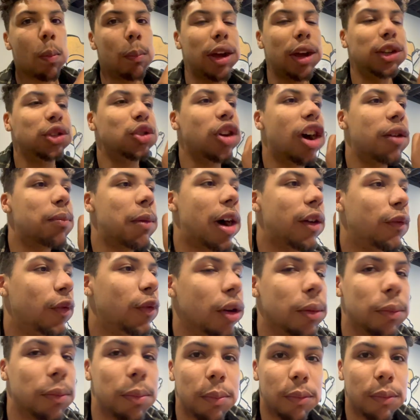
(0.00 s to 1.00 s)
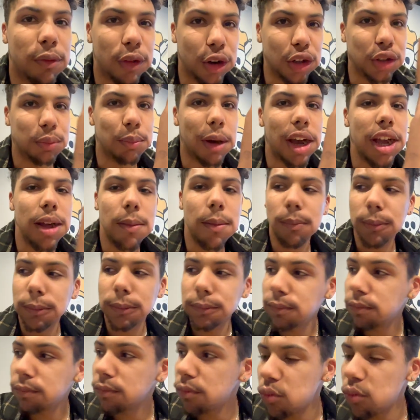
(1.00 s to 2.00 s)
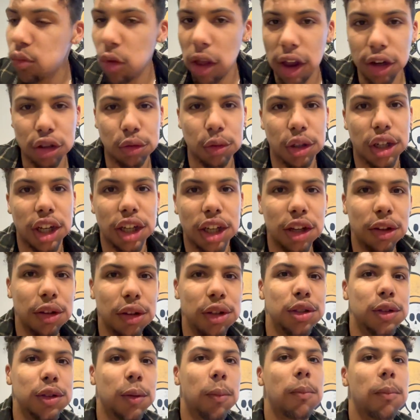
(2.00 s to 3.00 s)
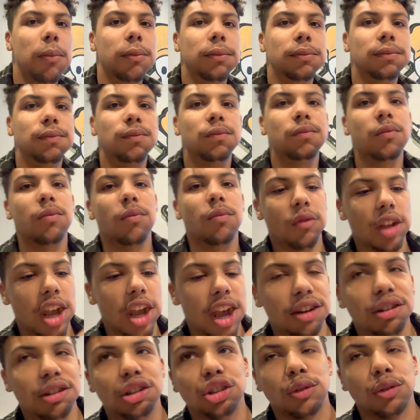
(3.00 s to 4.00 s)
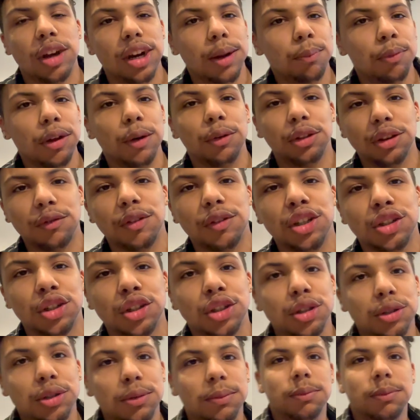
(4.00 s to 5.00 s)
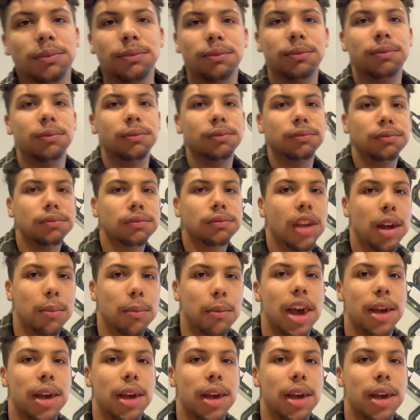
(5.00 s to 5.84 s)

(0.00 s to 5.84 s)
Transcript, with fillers: Based off my fir- first bite, it's ridiculous, and just right up there with the vicious in my